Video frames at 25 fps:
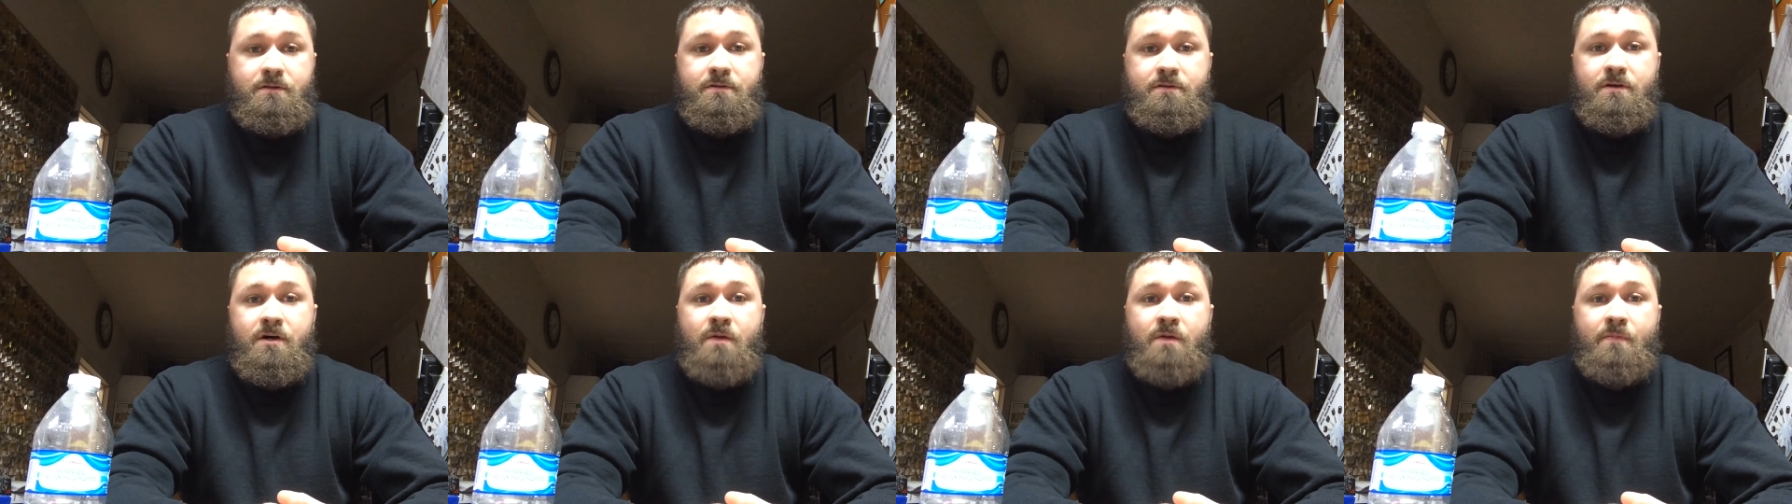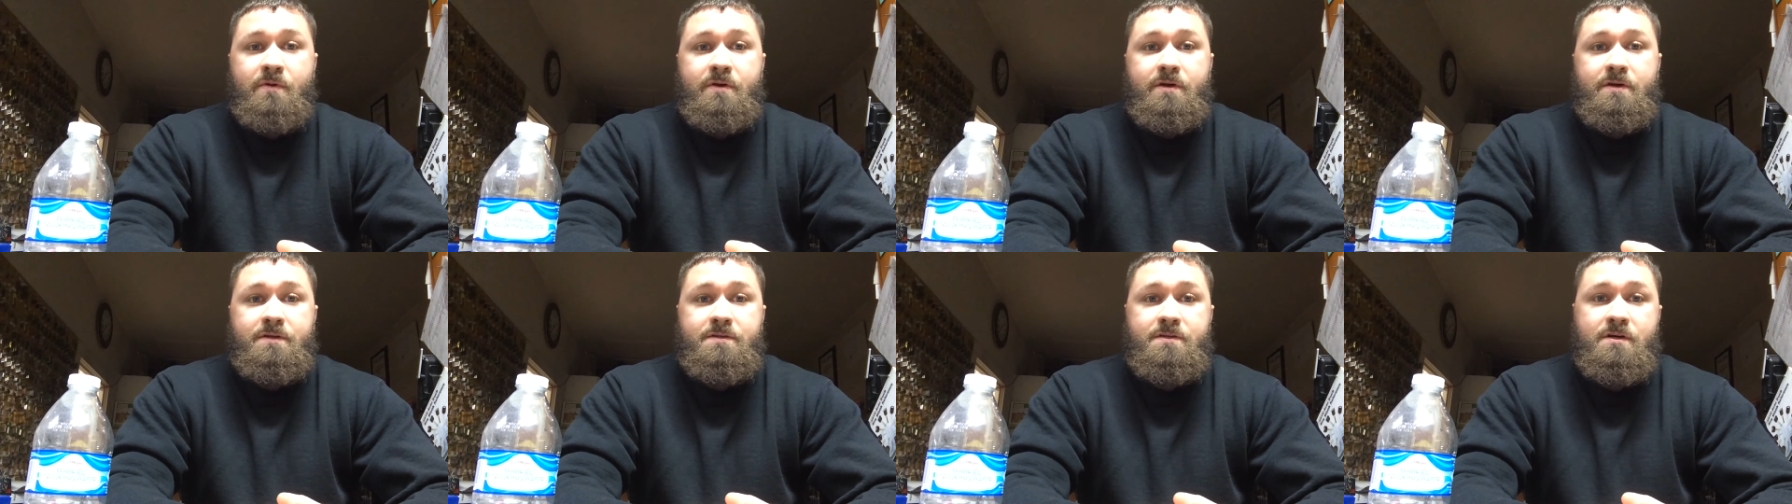
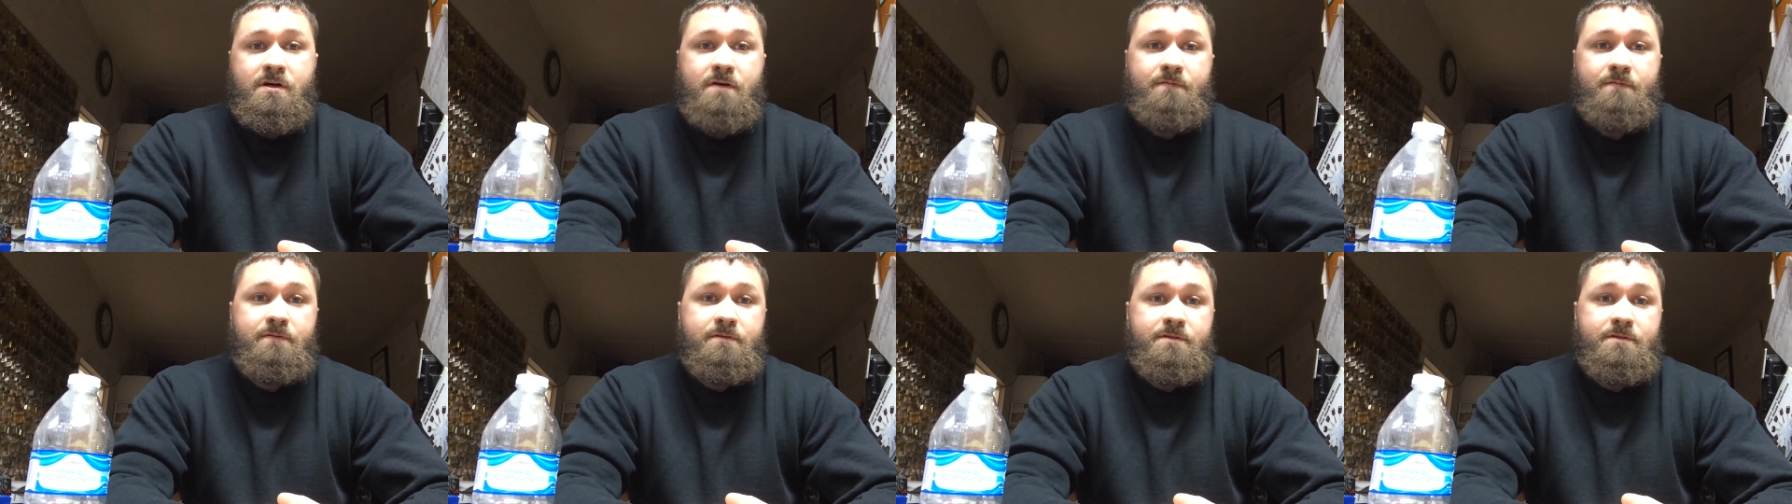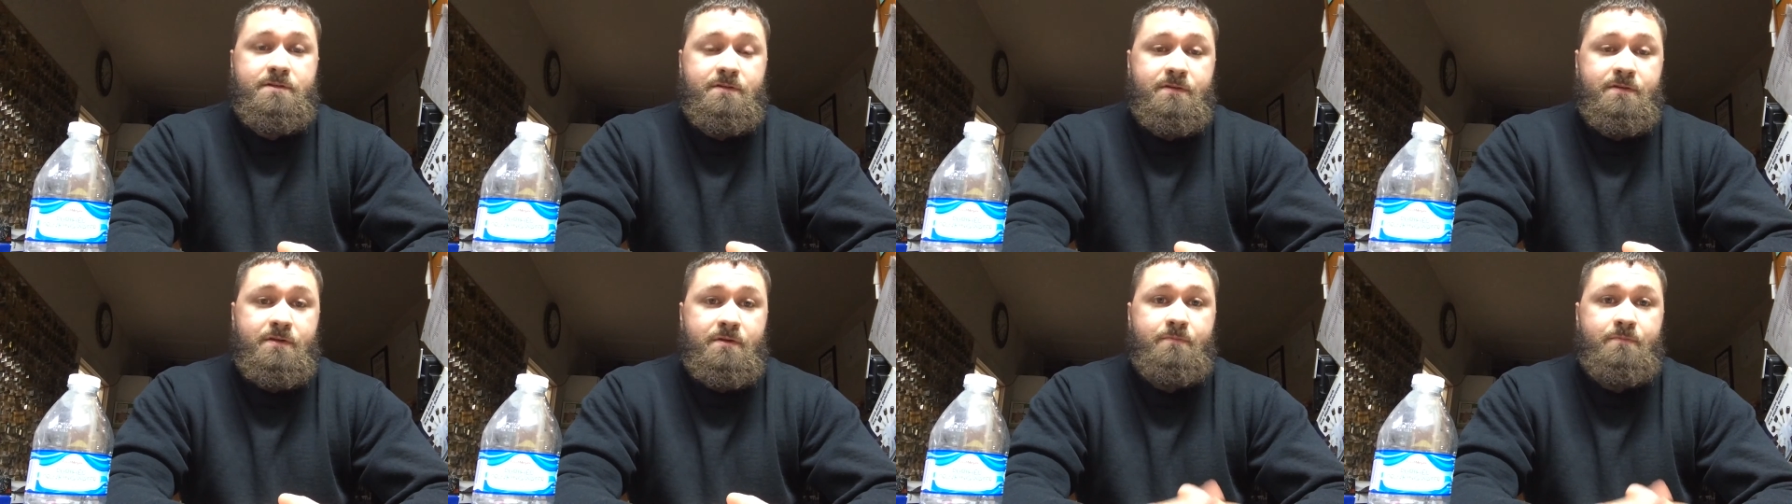dominates,
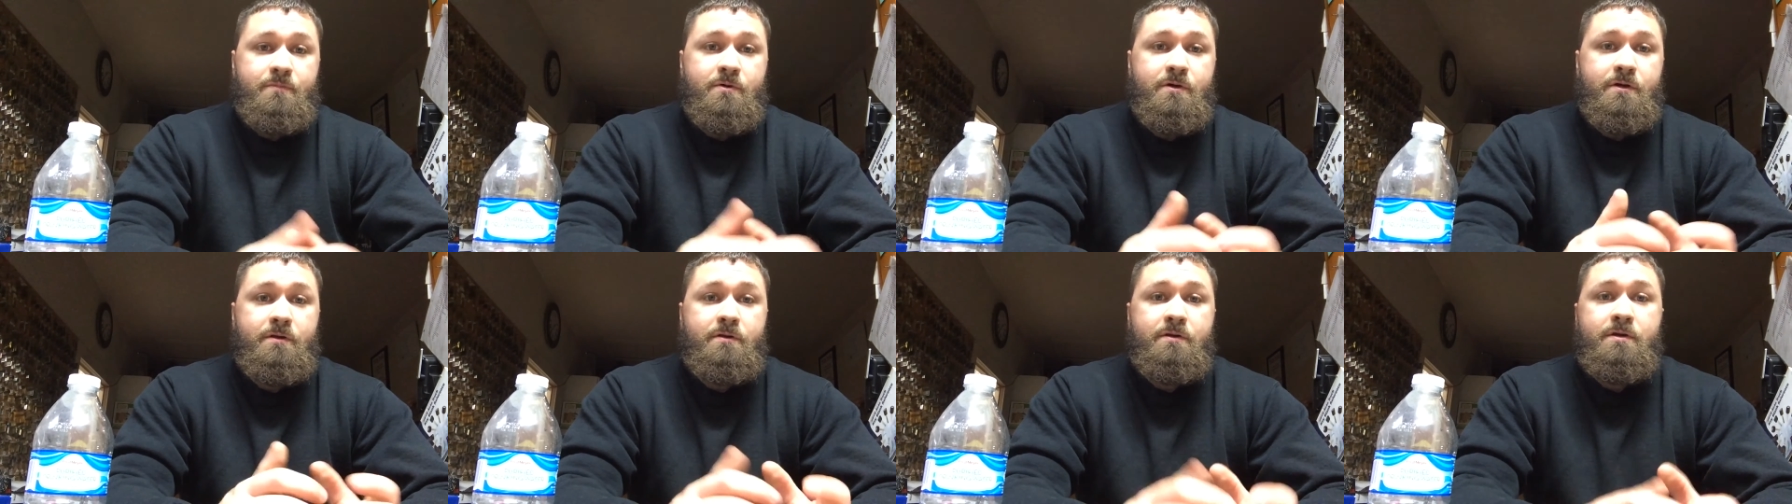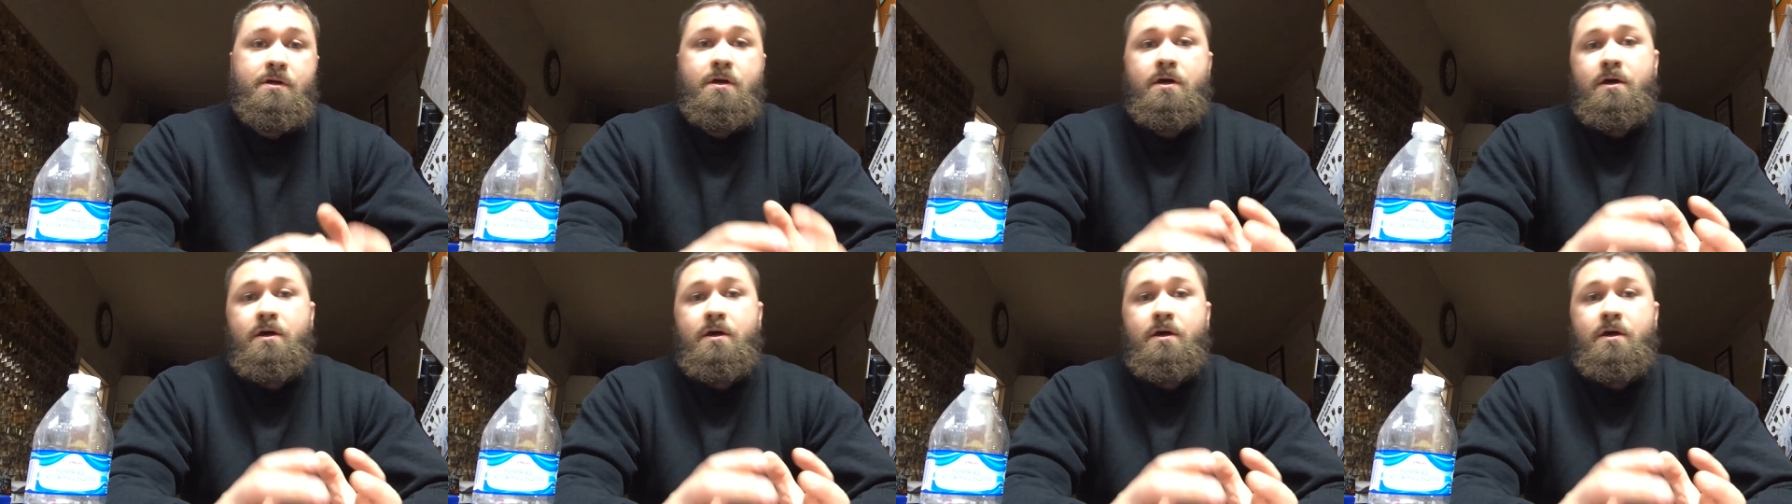obviously, but